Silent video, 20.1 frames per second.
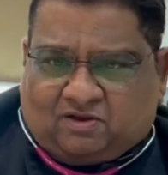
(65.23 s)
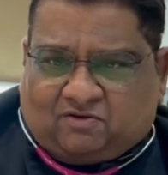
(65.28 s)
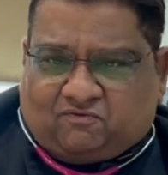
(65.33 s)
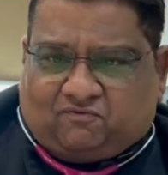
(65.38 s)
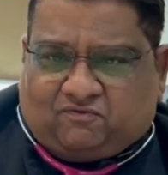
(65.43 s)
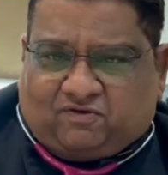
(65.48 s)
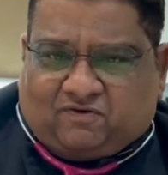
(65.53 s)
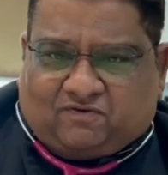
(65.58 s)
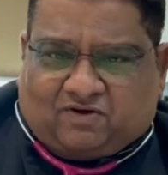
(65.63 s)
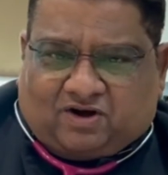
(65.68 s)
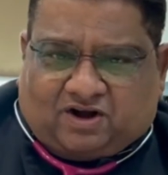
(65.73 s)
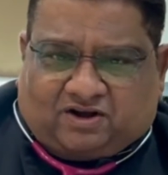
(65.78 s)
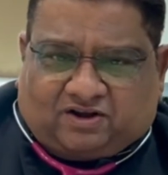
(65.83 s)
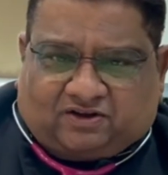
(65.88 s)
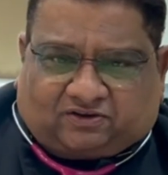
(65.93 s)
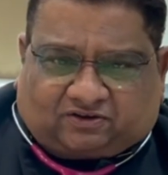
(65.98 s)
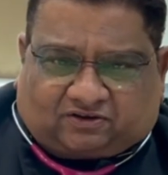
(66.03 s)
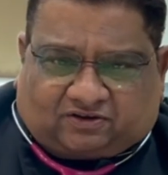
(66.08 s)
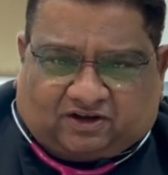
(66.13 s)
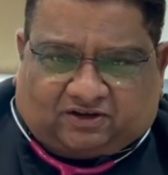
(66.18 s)
We will
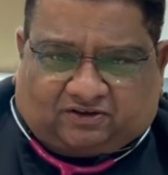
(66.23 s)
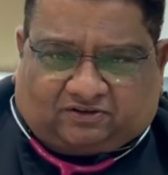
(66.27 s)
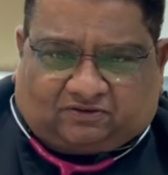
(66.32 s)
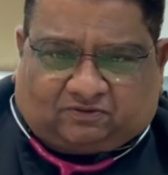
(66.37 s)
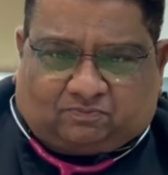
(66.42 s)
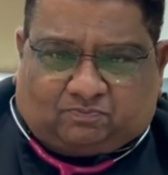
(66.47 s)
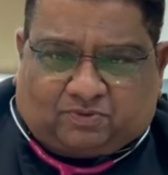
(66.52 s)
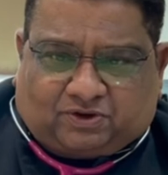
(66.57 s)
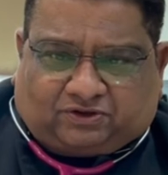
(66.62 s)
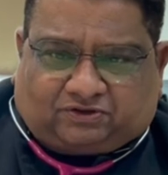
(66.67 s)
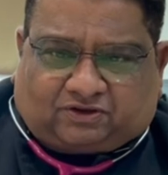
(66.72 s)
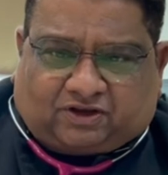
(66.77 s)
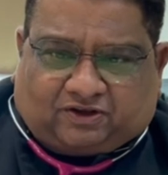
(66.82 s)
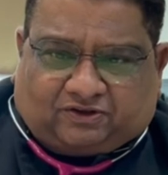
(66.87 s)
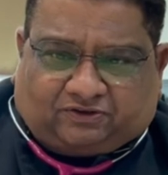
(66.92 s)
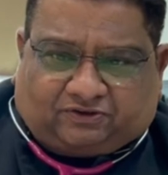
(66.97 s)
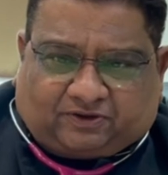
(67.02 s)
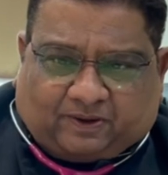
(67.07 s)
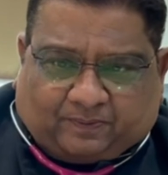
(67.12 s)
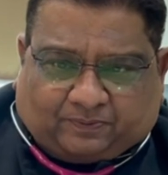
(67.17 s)
discuss
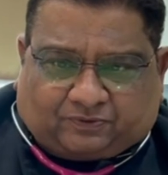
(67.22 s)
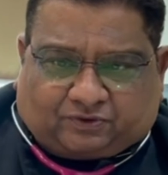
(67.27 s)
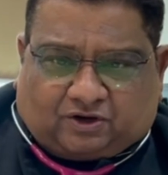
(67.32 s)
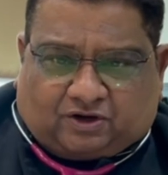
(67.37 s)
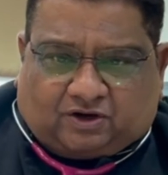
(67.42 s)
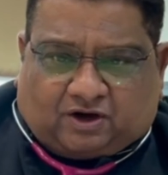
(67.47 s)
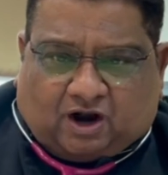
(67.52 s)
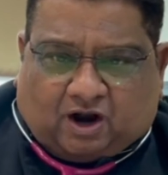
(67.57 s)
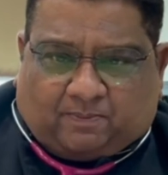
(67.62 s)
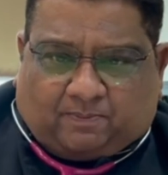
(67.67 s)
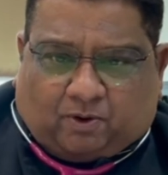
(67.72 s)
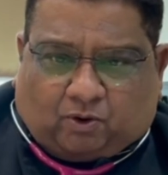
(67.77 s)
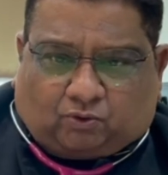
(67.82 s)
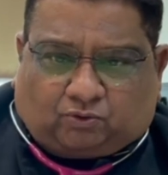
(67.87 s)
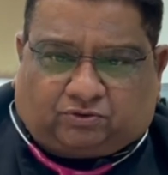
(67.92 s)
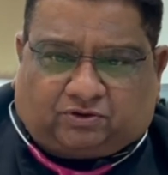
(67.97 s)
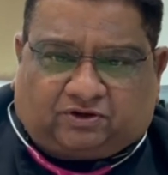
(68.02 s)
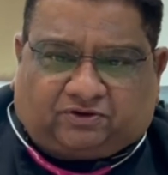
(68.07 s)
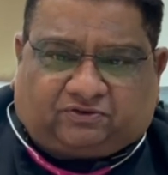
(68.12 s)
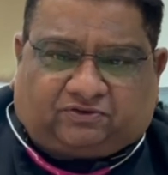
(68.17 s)
misconception
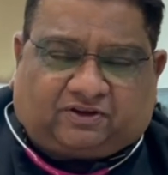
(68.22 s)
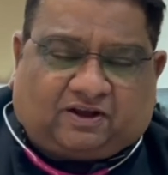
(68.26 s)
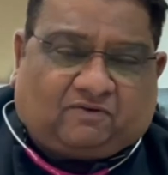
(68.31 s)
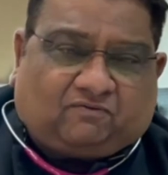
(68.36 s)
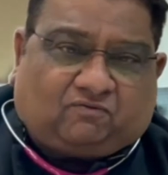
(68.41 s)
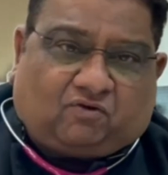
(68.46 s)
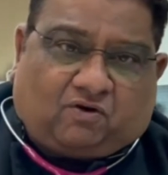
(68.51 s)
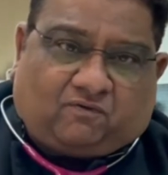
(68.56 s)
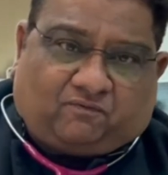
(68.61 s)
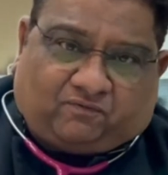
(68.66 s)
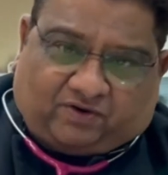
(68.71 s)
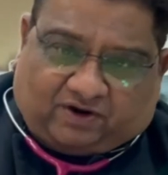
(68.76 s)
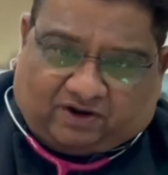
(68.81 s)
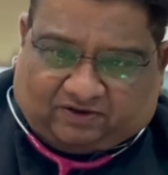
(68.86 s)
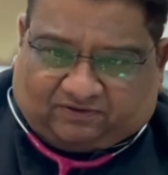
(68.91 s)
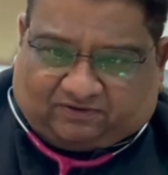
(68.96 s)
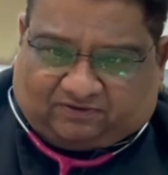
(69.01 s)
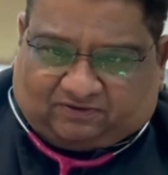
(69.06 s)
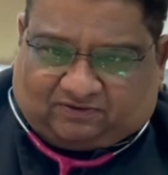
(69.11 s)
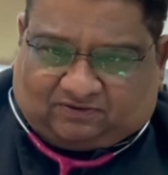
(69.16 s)
about this
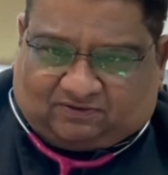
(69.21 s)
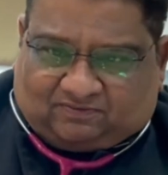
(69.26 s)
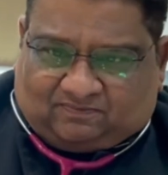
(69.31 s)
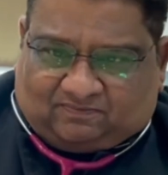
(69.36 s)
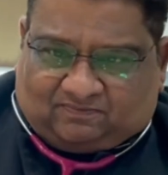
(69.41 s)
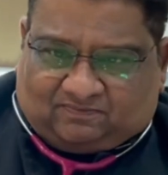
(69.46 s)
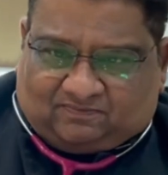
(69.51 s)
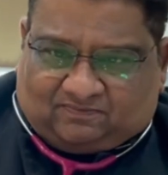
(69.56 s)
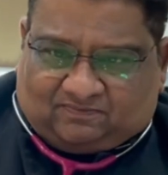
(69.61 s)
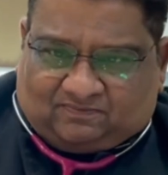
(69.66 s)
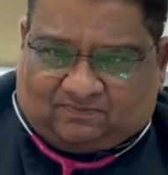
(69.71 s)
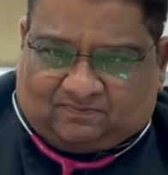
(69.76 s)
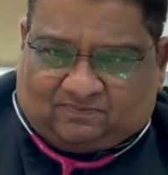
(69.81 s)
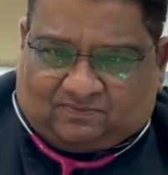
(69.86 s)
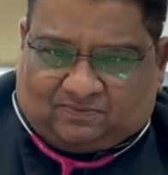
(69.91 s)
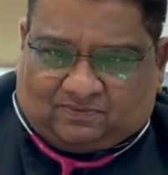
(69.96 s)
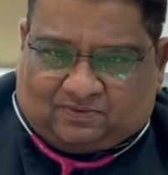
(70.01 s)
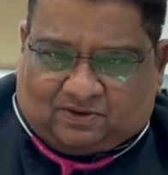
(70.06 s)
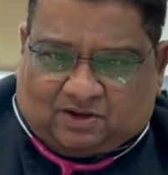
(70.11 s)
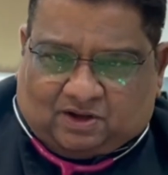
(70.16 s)
self-confidence.
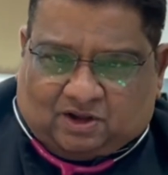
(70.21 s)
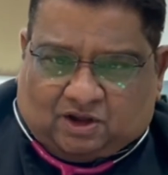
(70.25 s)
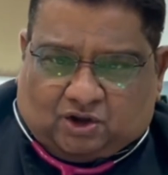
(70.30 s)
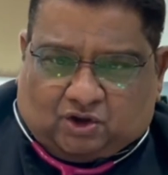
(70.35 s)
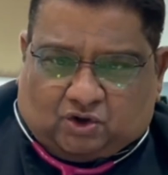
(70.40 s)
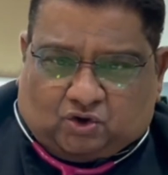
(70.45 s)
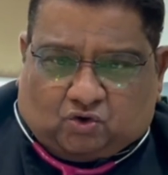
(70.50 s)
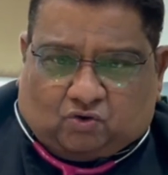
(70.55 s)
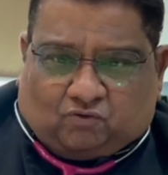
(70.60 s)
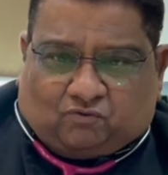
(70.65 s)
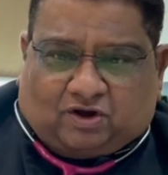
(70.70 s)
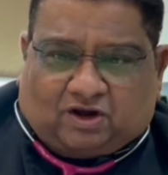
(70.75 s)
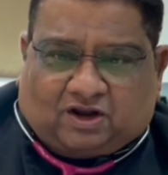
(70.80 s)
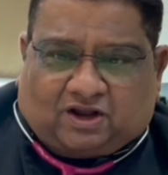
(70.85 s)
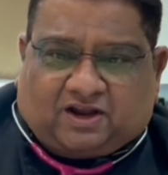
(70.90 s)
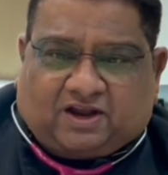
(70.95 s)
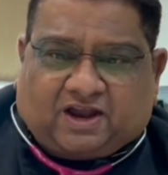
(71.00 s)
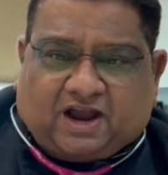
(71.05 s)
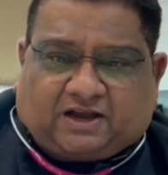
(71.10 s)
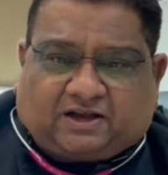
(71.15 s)
You
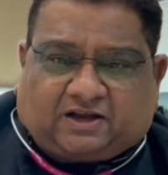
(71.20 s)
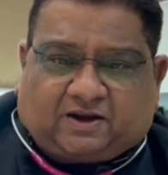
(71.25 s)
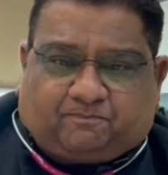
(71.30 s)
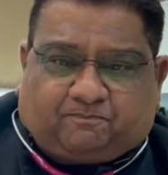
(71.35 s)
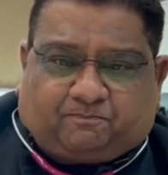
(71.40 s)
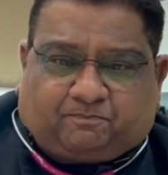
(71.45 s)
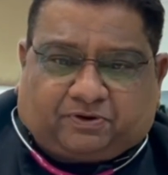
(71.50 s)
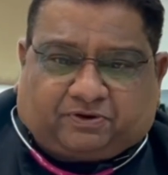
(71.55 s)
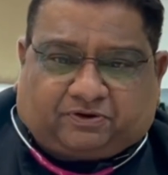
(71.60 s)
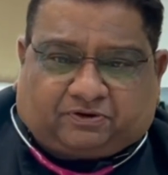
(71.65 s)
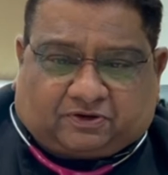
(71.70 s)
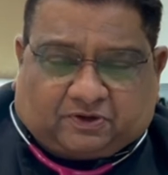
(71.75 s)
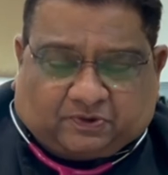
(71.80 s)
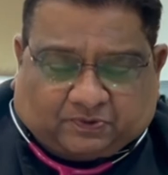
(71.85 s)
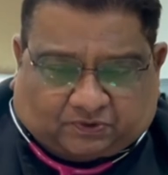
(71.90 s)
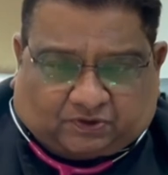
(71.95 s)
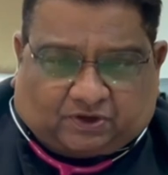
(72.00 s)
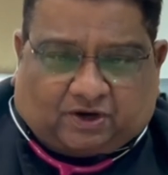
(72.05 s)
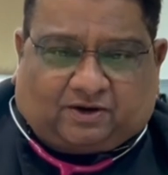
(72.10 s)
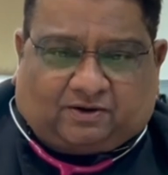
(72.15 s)
will get a
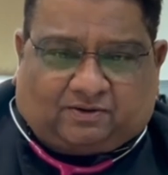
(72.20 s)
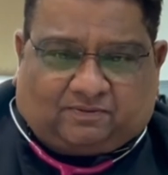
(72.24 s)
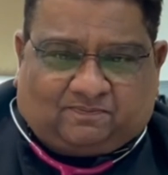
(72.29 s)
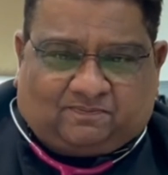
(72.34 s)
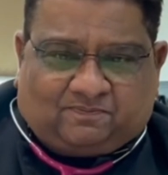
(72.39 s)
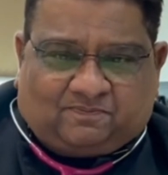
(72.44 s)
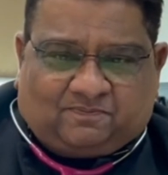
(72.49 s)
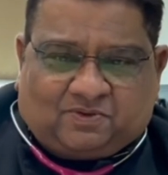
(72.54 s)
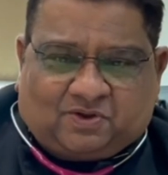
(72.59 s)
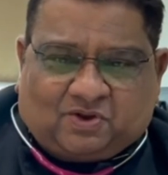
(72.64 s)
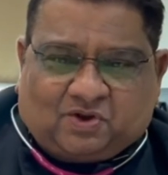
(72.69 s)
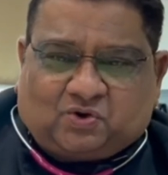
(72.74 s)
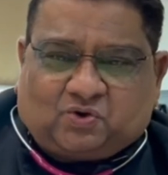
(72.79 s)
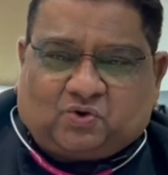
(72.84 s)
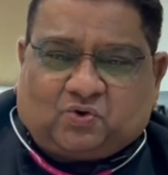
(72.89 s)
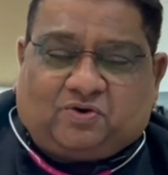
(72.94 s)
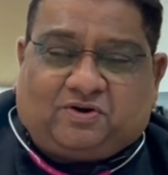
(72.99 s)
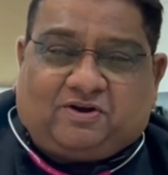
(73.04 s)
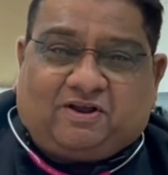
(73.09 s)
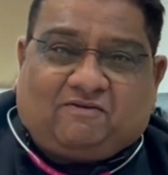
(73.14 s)
prescription
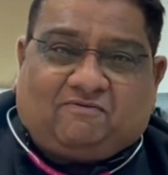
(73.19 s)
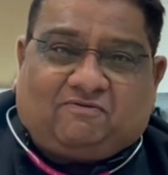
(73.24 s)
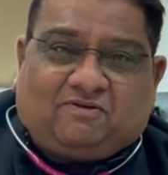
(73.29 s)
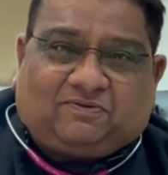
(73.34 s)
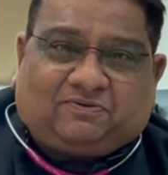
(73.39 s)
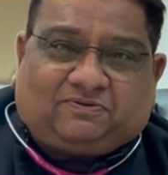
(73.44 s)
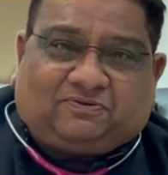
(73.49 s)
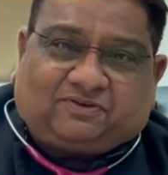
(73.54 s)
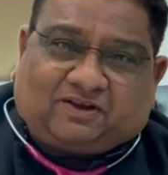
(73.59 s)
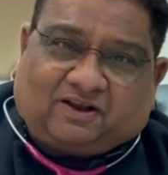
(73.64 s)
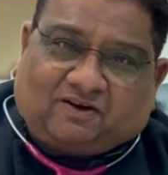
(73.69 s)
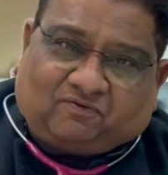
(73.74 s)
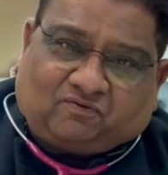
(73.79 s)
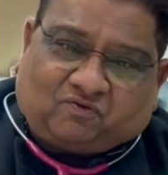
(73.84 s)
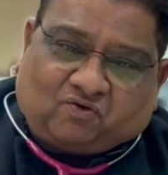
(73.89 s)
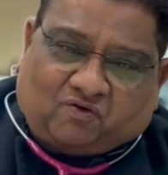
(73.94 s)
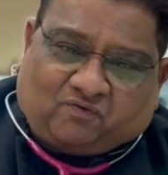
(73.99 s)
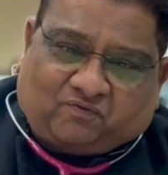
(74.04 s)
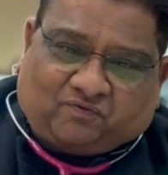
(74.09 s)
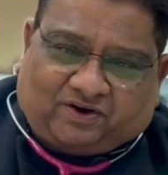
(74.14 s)
to develop
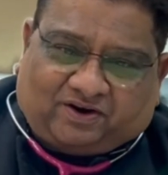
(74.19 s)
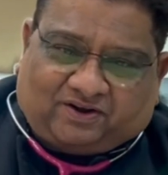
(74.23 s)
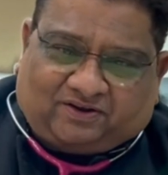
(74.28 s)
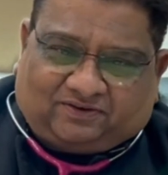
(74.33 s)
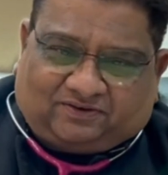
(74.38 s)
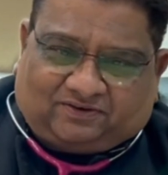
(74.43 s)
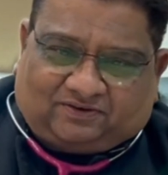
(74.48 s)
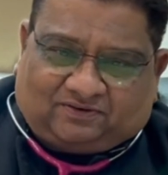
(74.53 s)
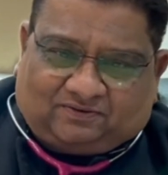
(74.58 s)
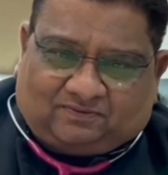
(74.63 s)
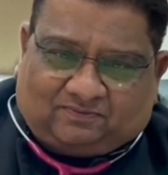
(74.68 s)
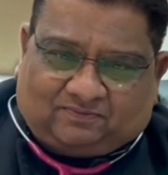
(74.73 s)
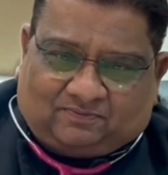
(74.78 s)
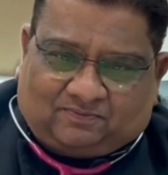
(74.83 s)
self-confidence.